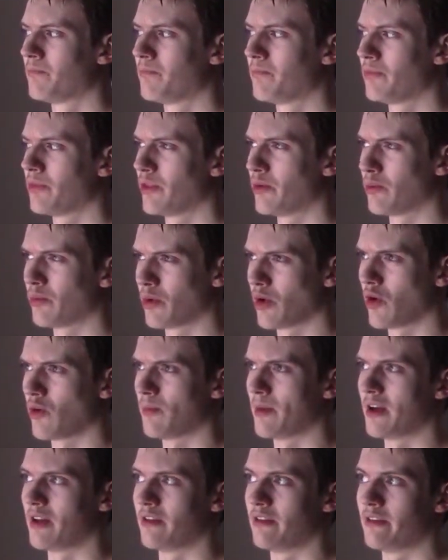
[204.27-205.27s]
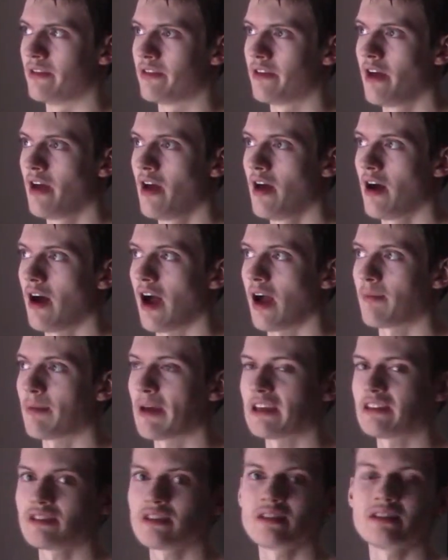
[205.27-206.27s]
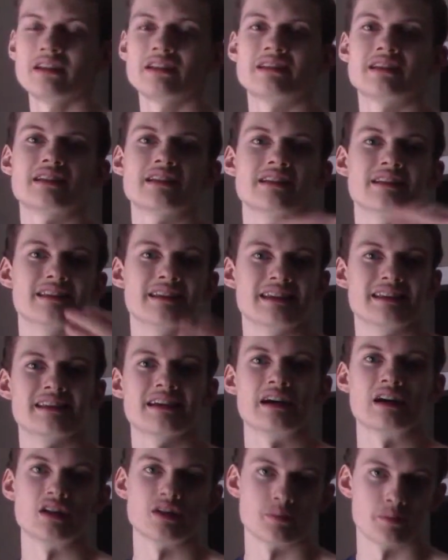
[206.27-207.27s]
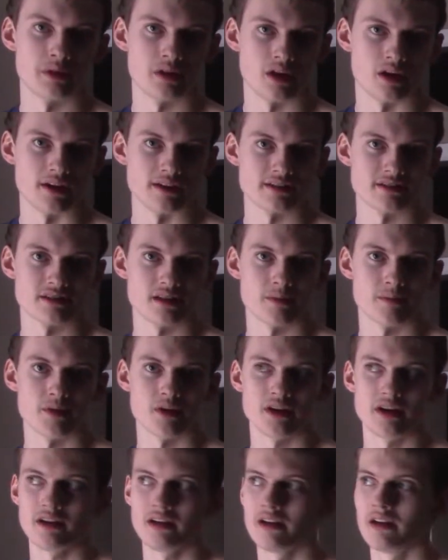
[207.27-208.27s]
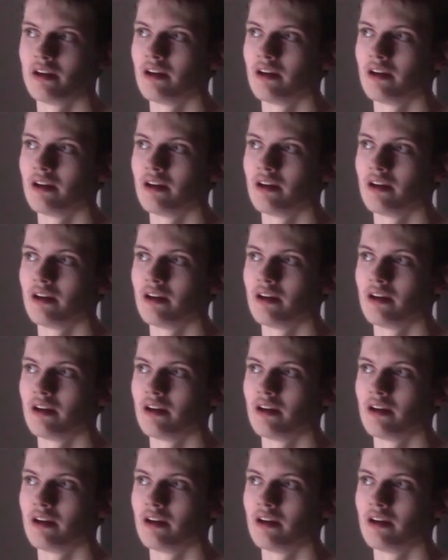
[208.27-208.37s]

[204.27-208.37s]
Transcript: the Romans, I basically did a detailed plot summary.